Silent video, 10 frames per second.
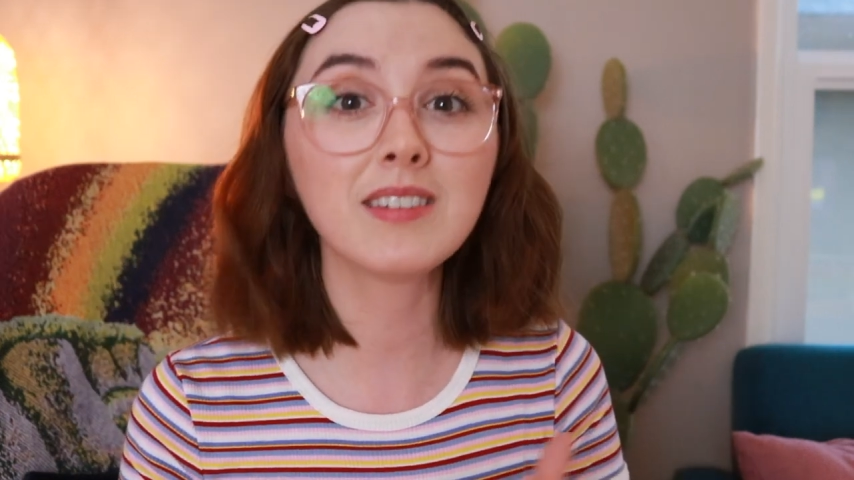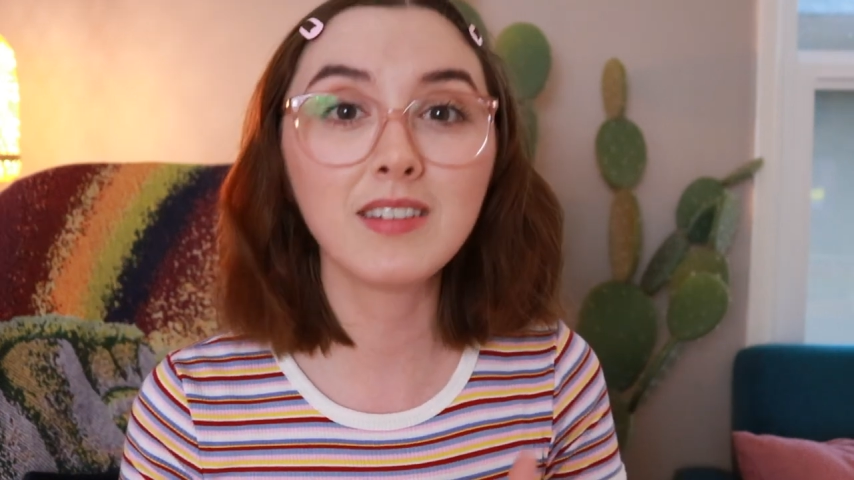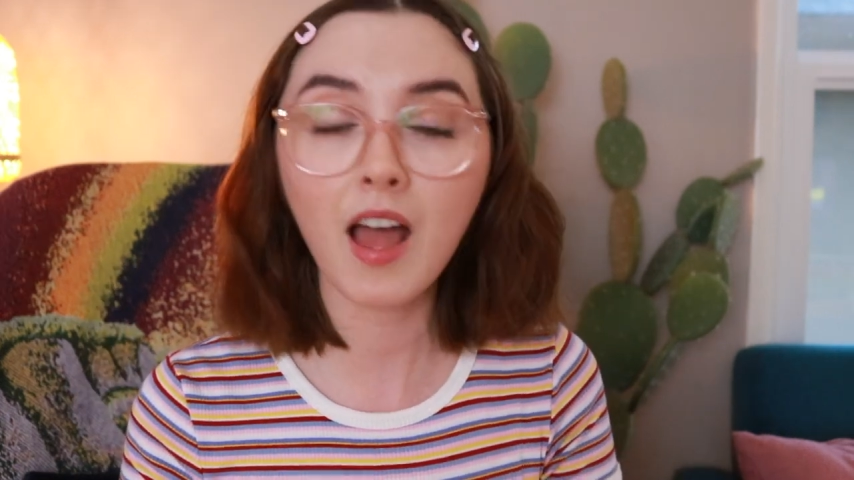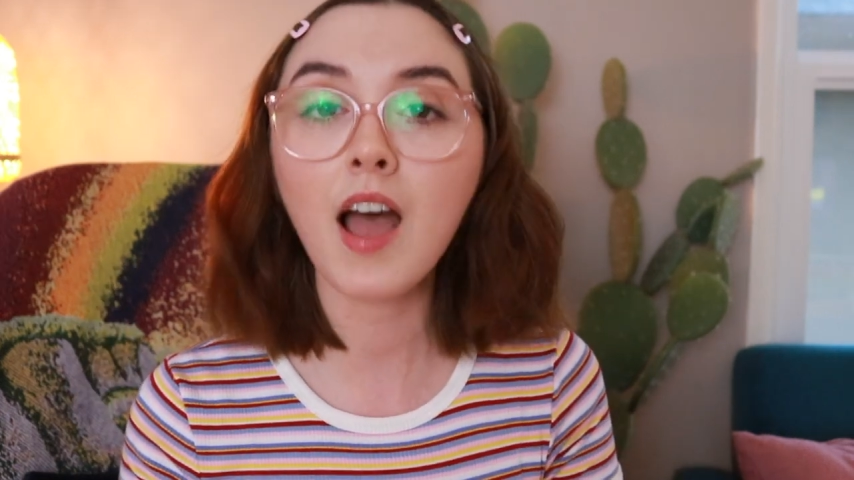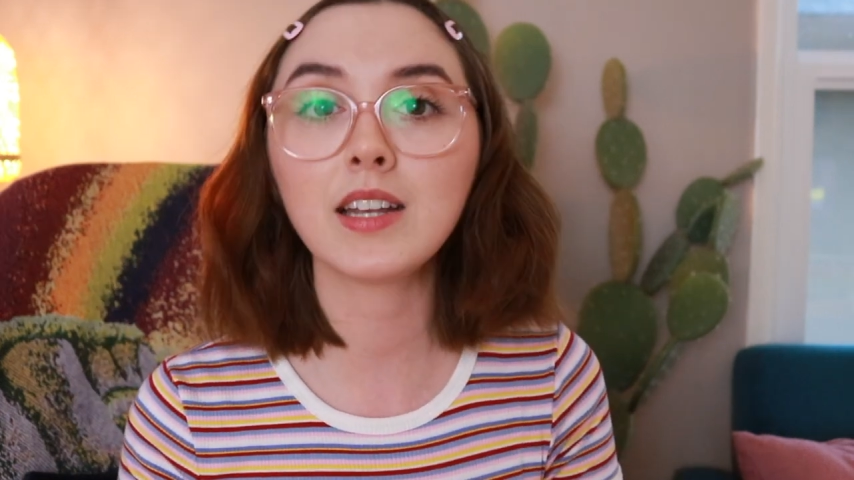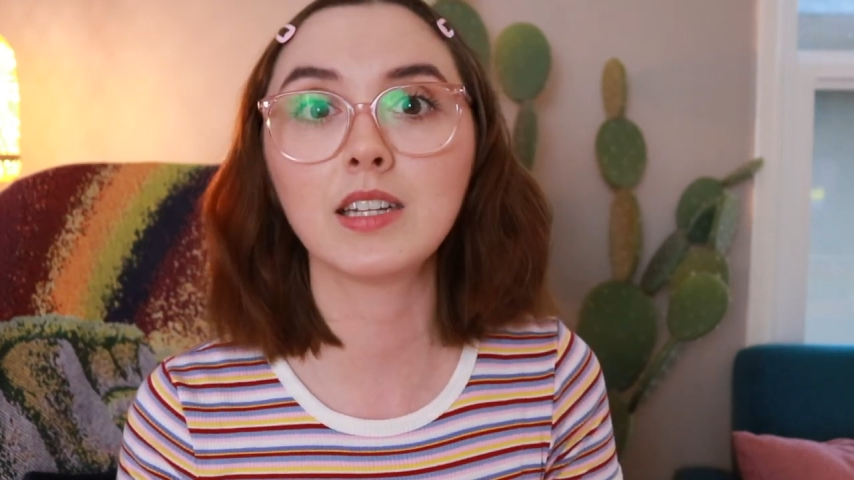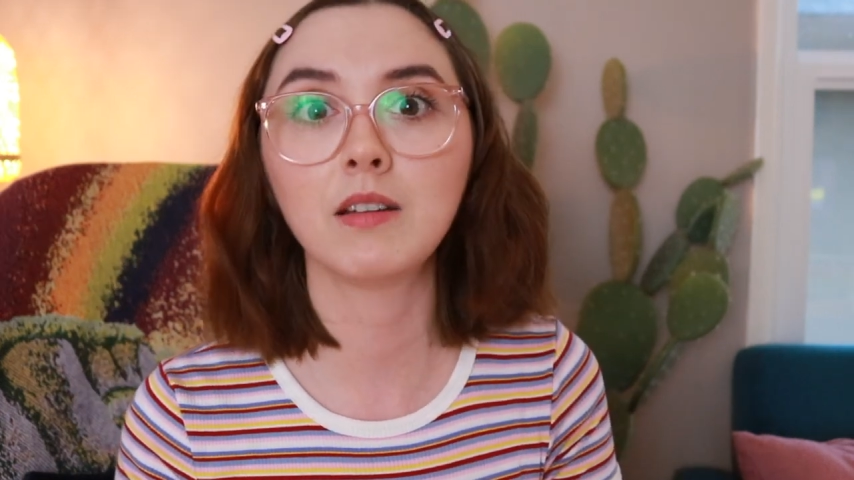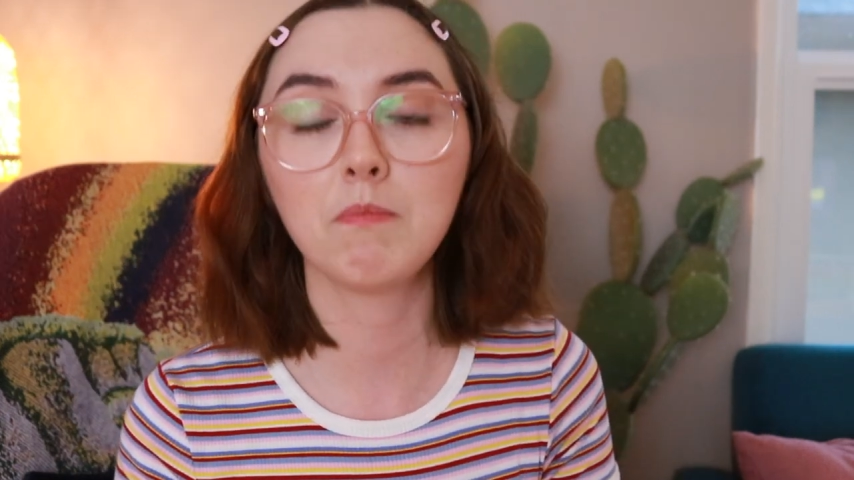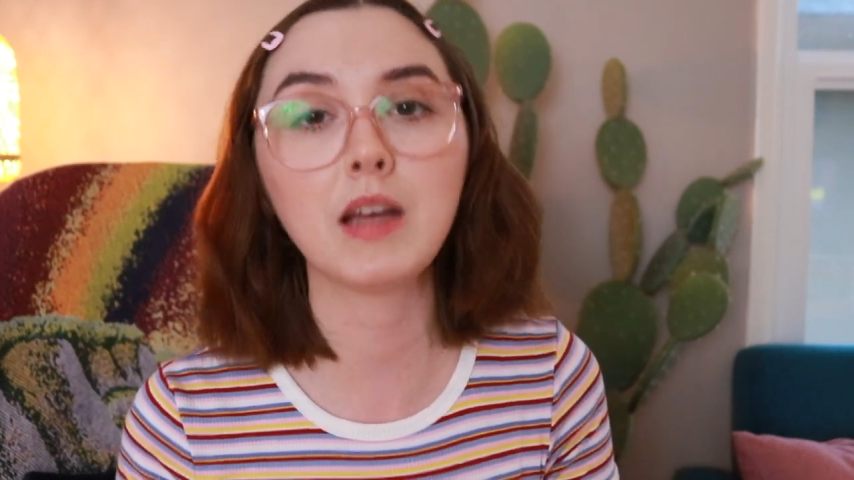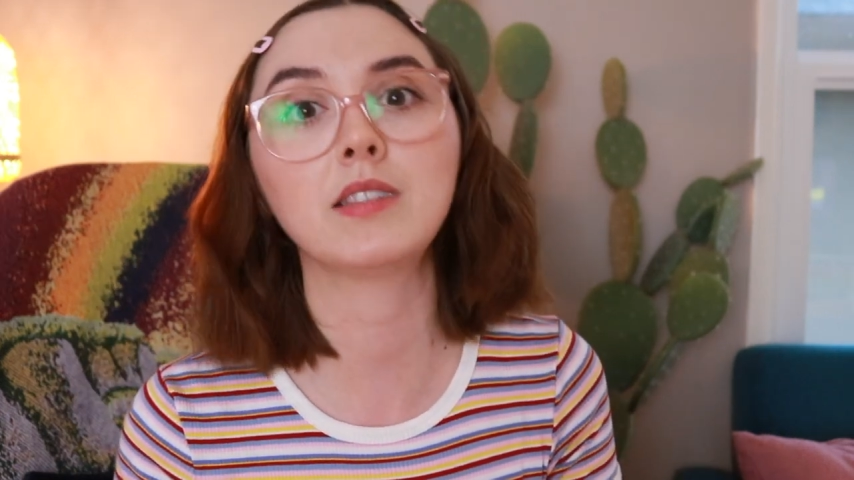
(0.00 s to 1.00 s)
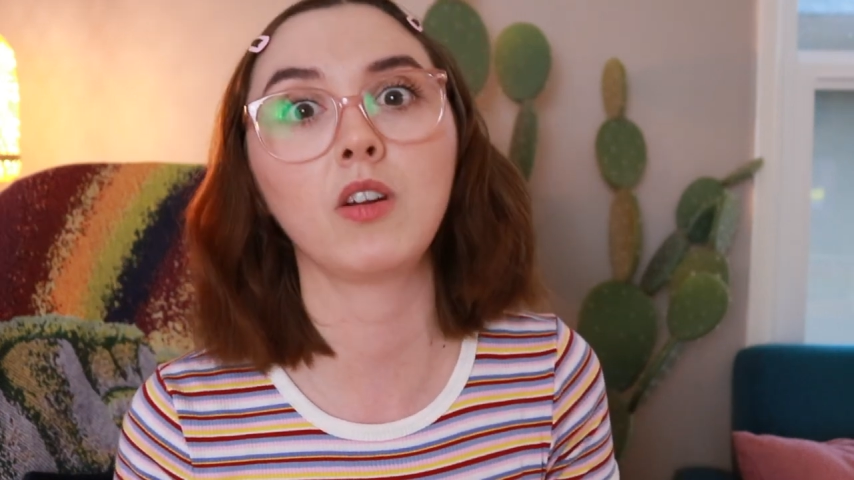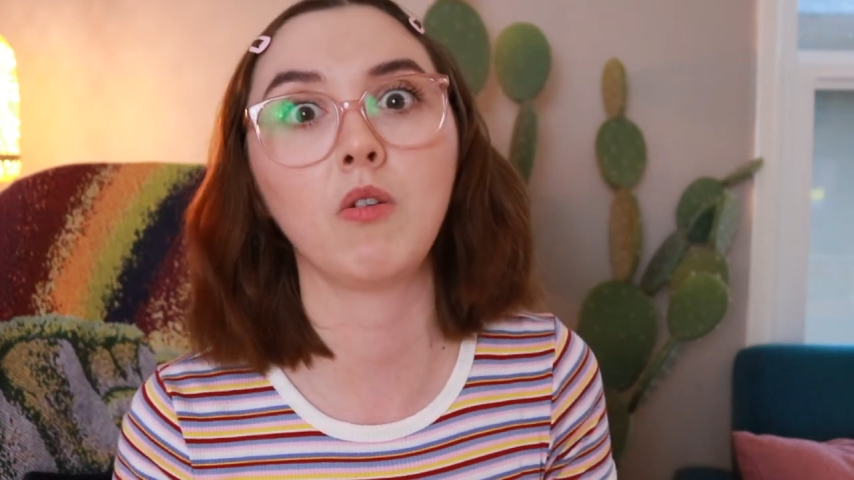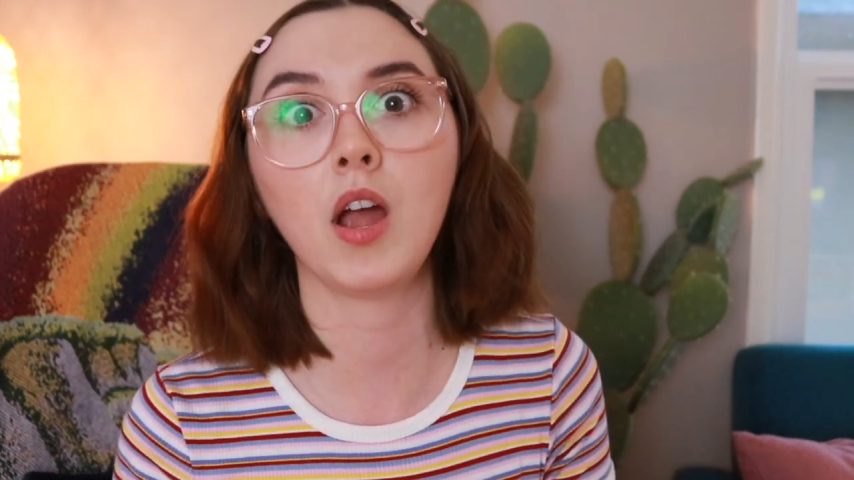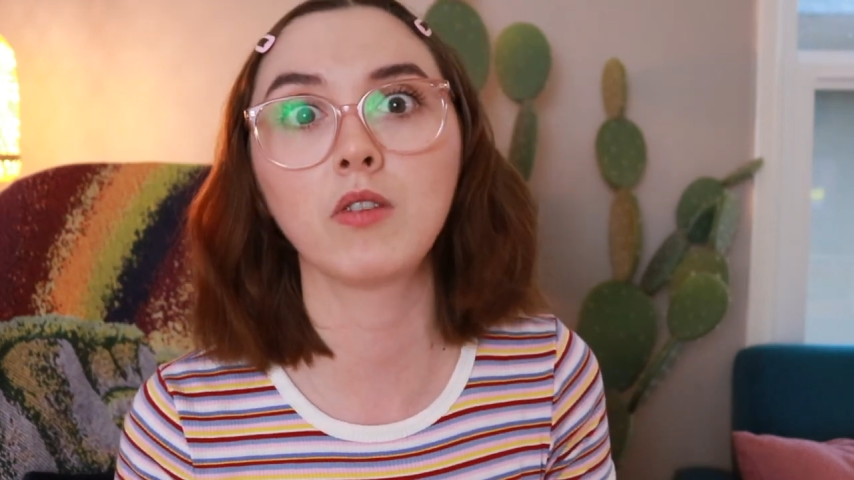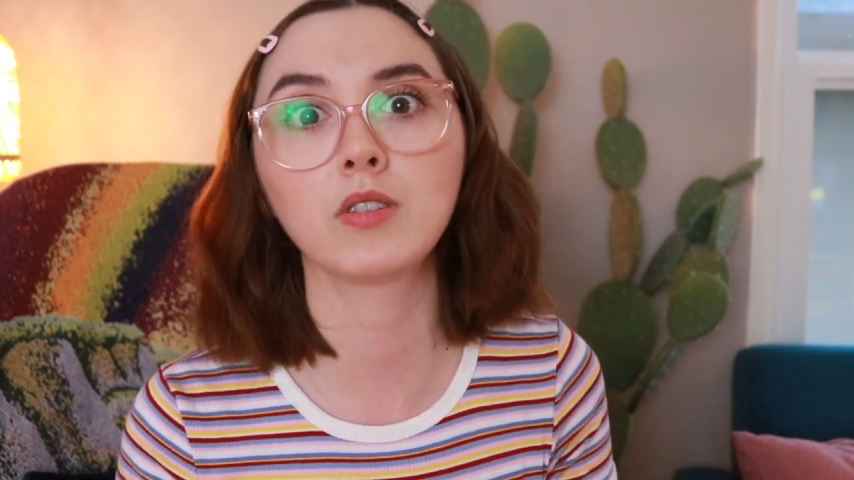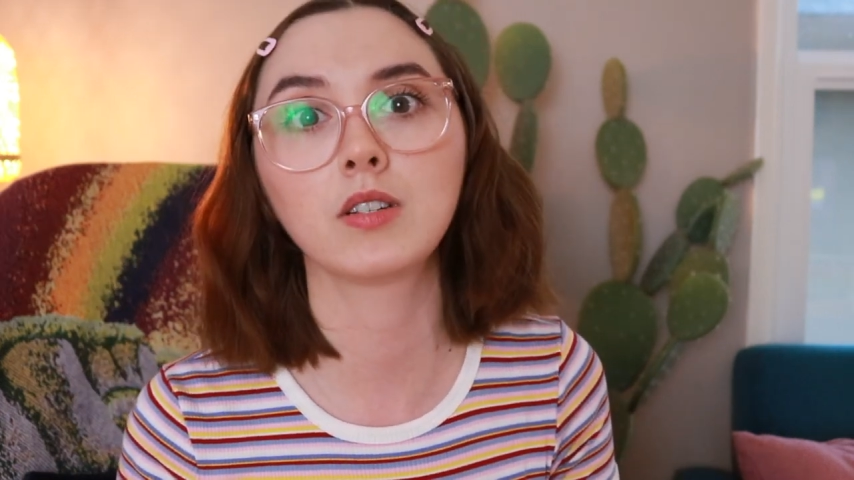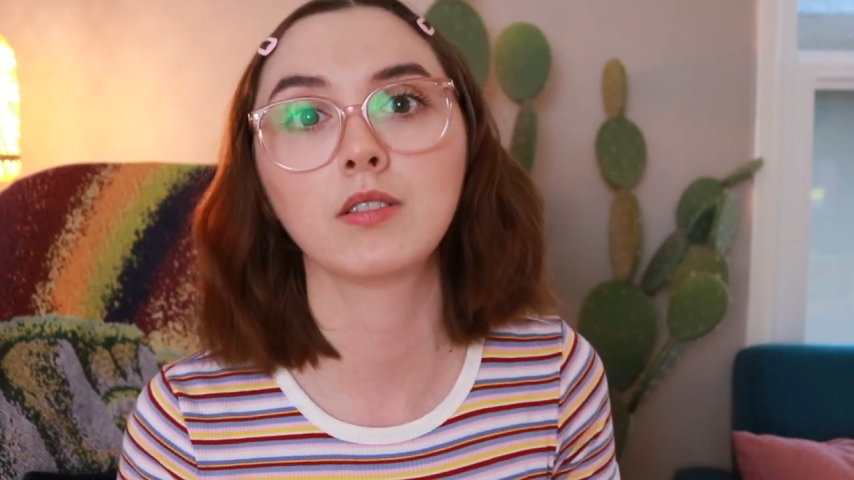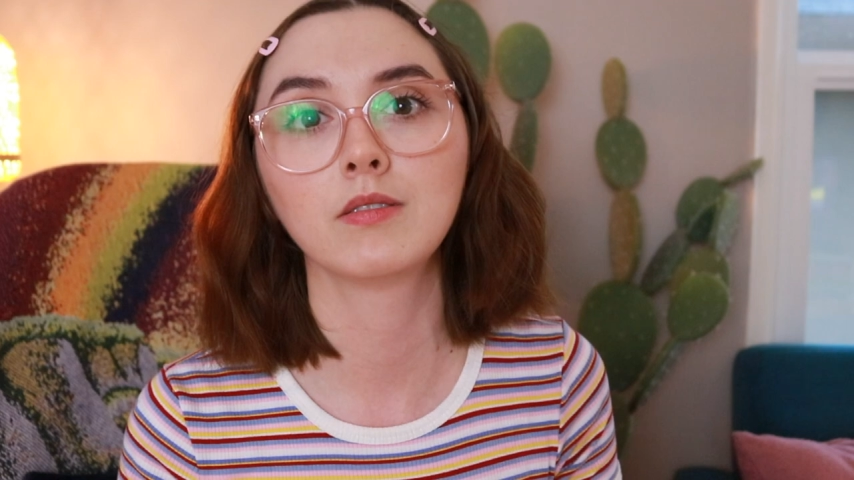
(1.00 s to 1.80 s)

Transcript: not messing around.